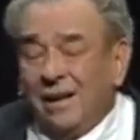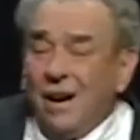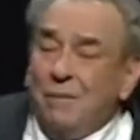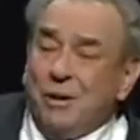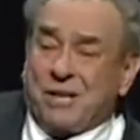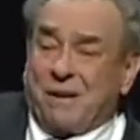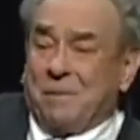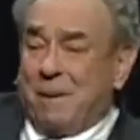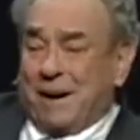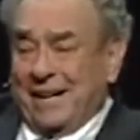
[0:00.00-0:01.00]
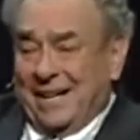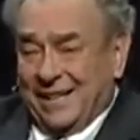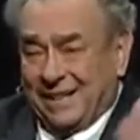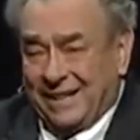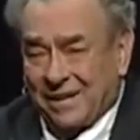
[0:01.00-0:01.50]
that almost everybody
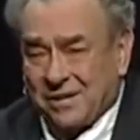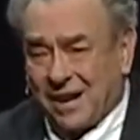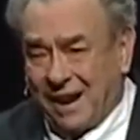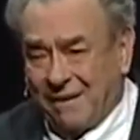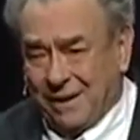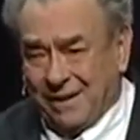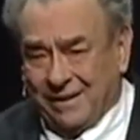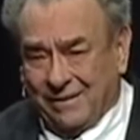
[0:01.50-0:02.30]
gets to heaven.